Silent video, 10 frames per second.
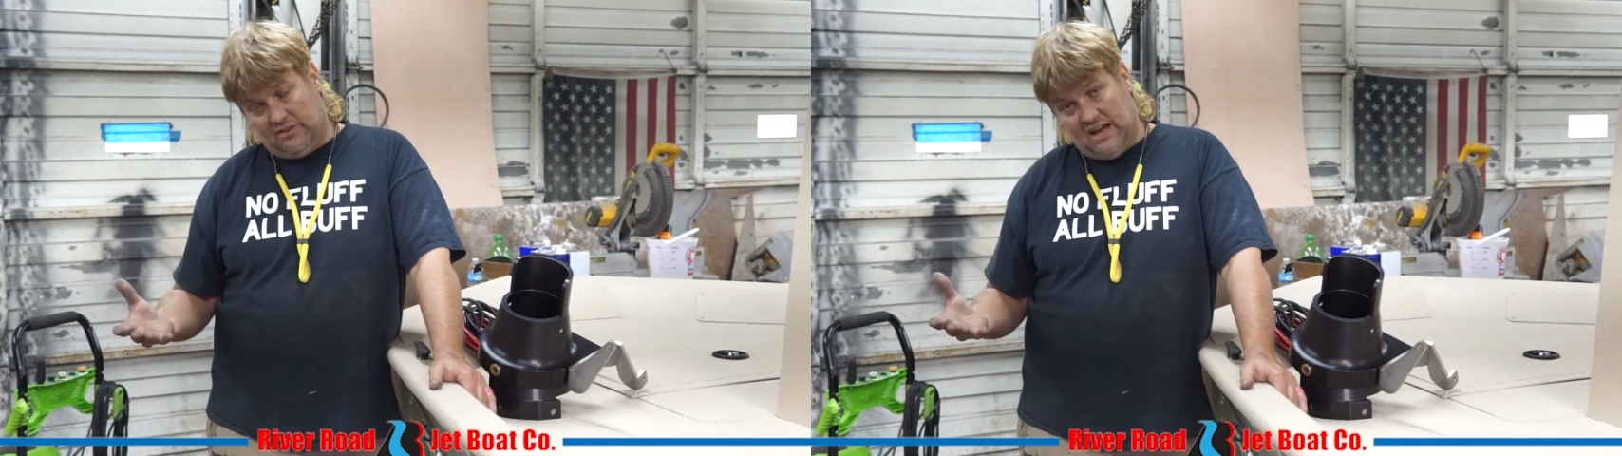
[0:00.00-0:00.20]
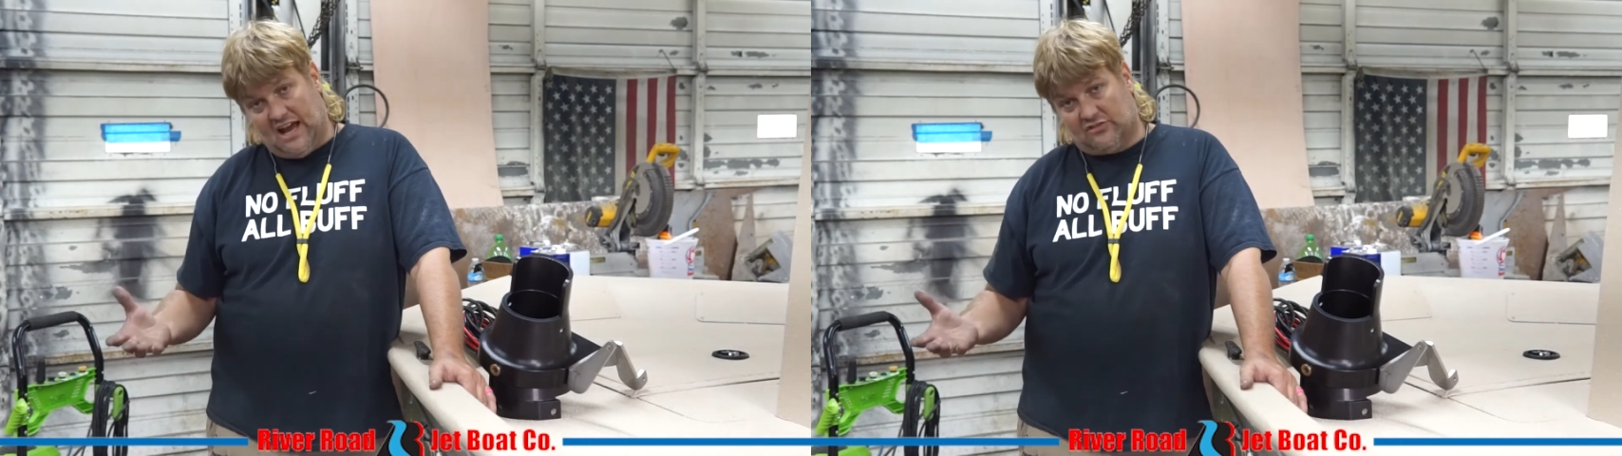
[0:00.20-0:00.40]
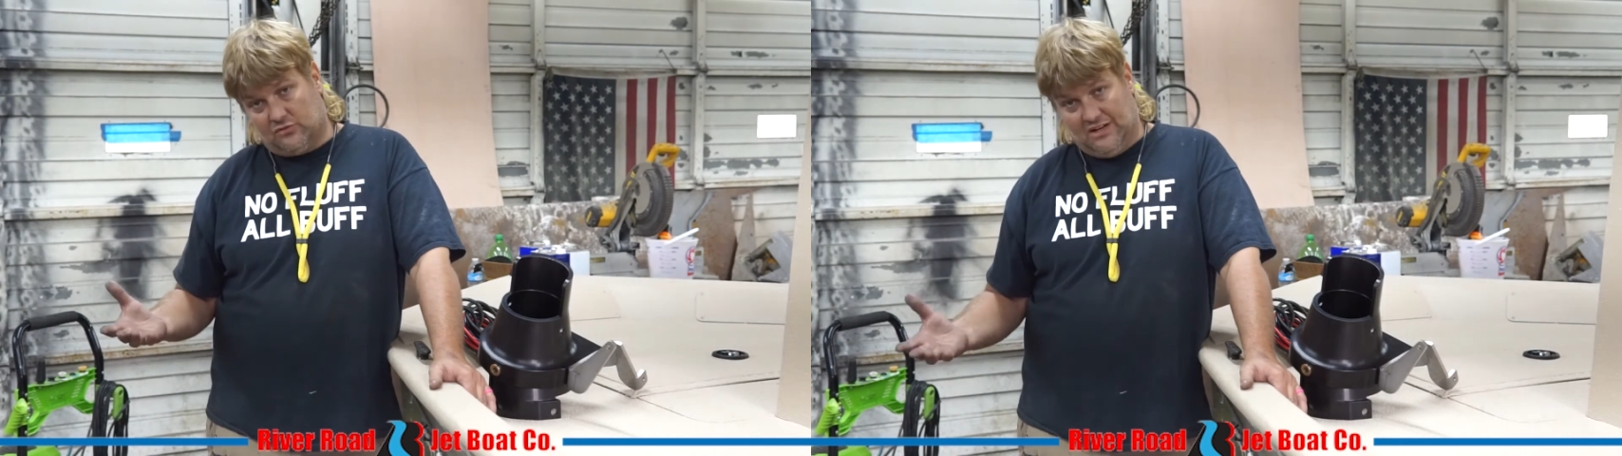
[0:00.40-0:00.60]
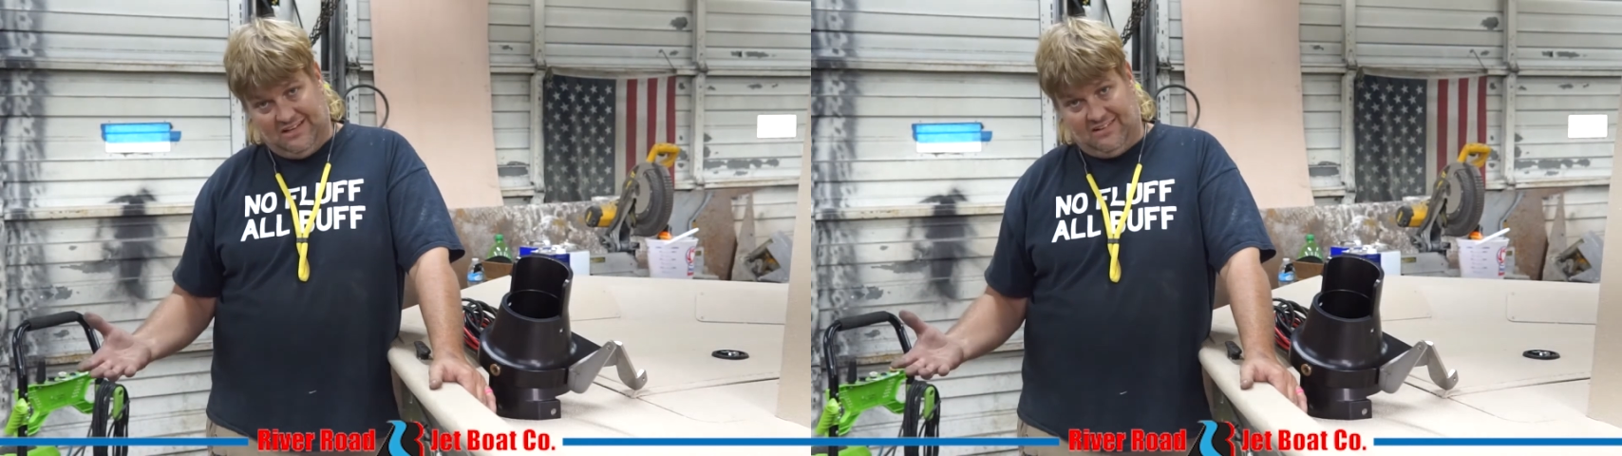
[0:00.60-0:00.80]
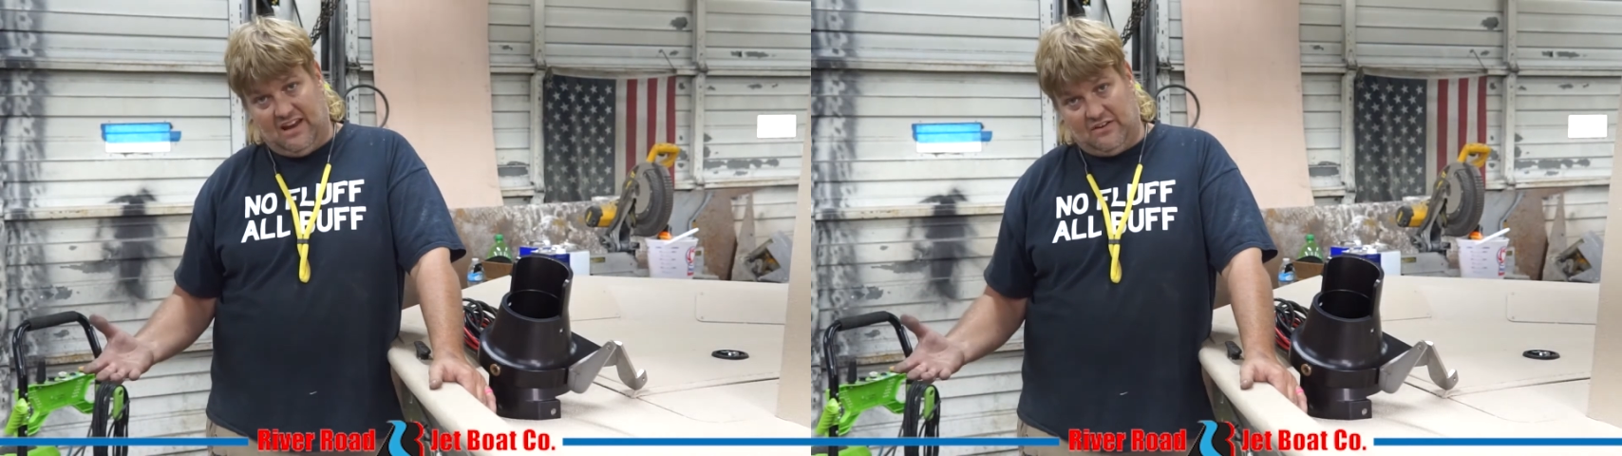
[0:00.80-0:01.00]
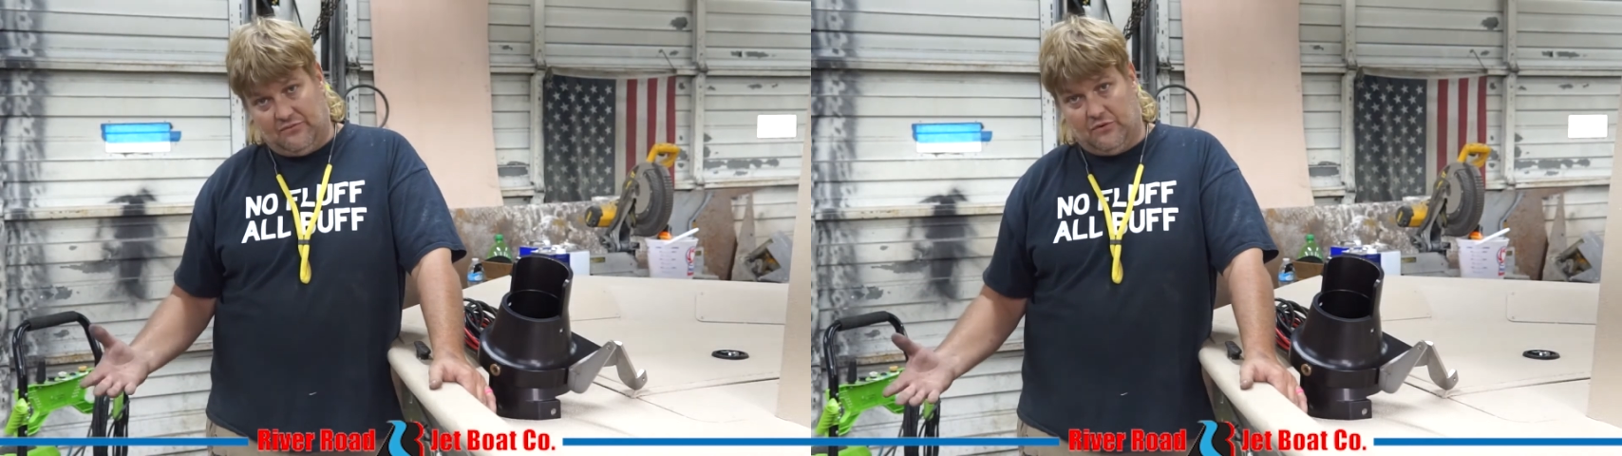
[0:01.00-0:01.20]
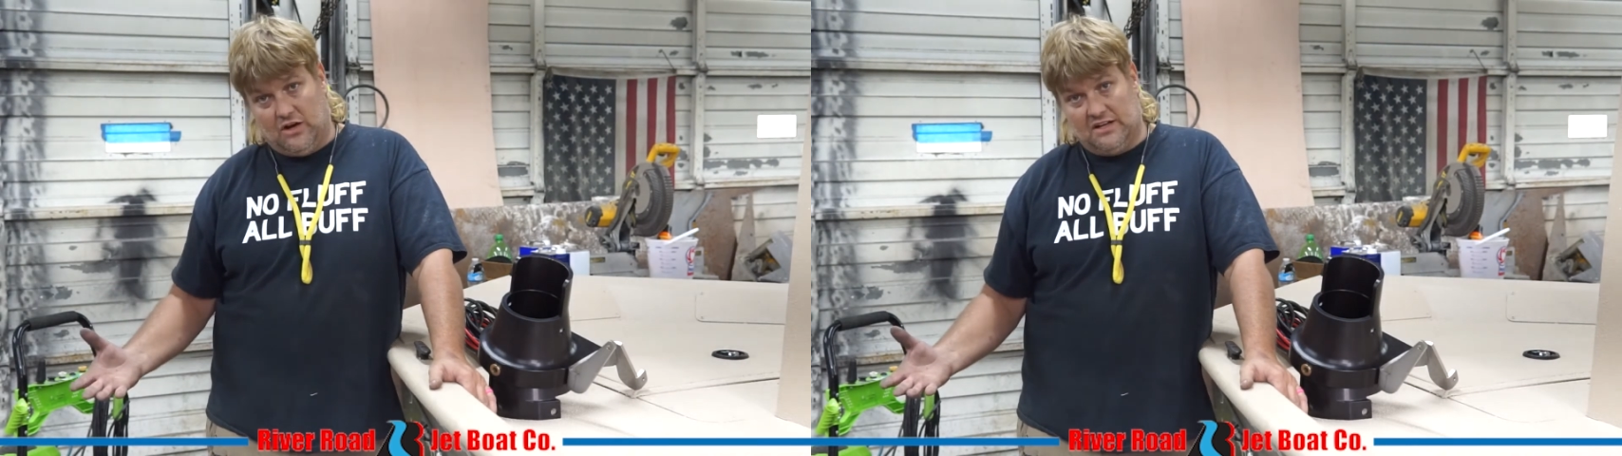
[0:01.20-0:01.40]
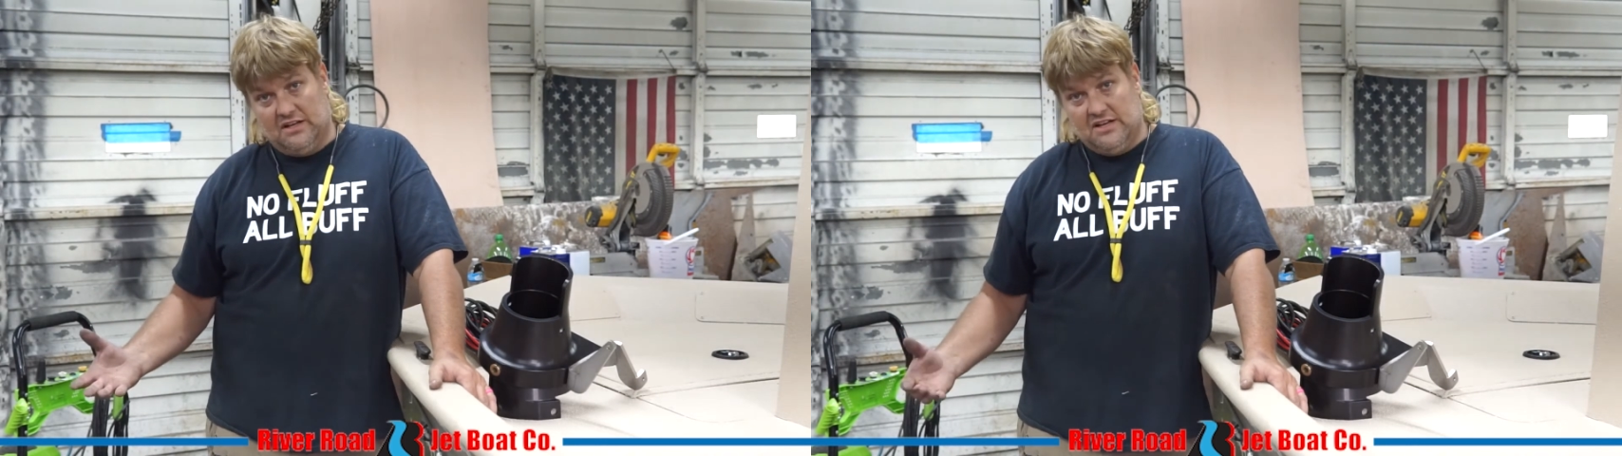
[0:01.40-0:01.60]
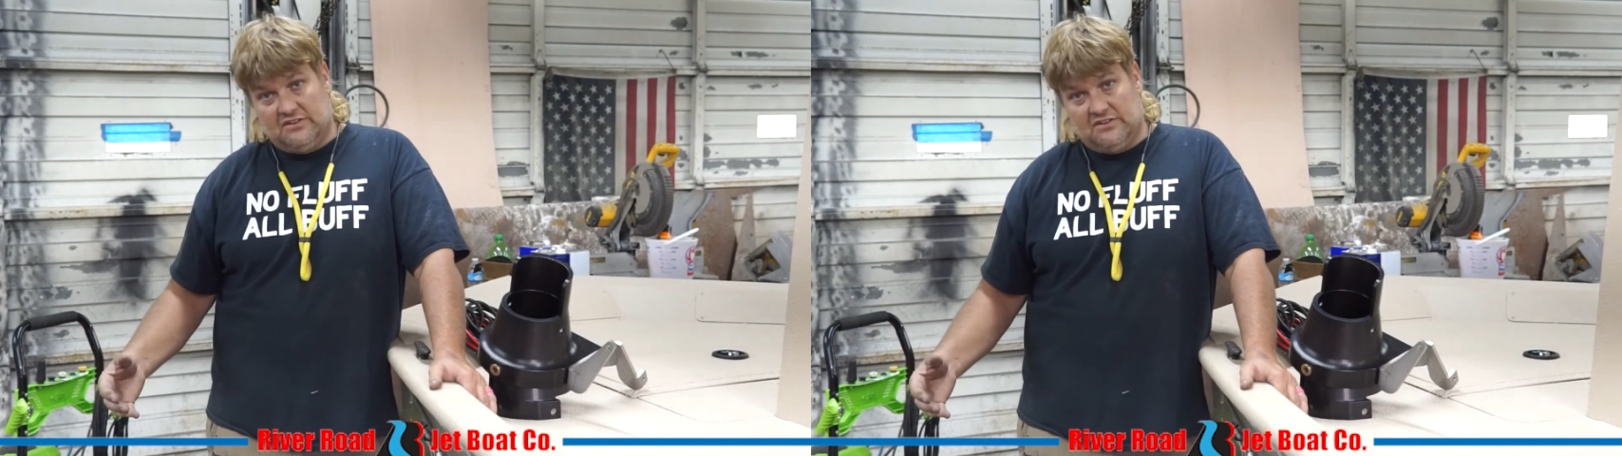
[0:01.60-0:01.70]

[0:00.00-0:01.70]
the actual intake foot.